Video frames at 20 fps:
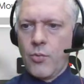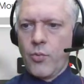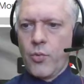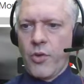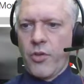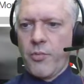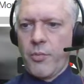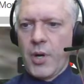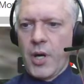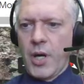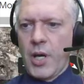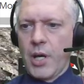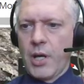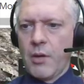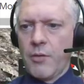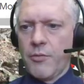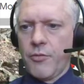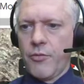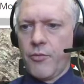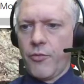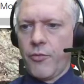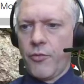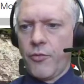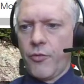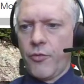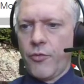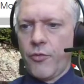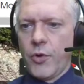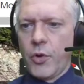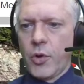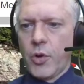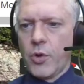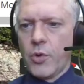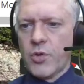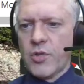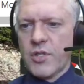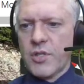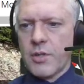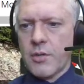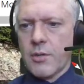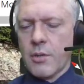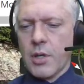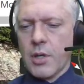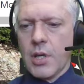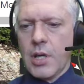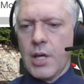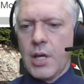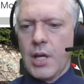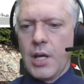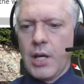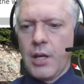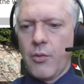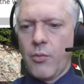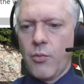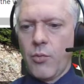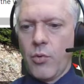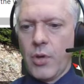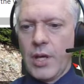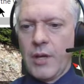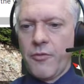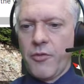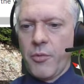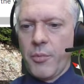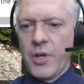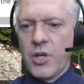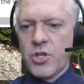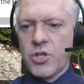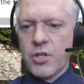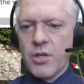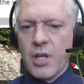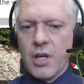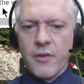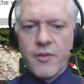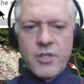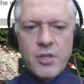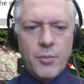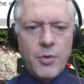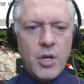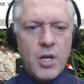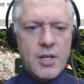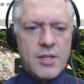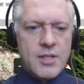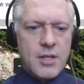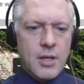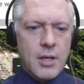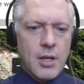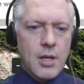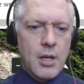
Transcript: with my photos and any information that I've summarized.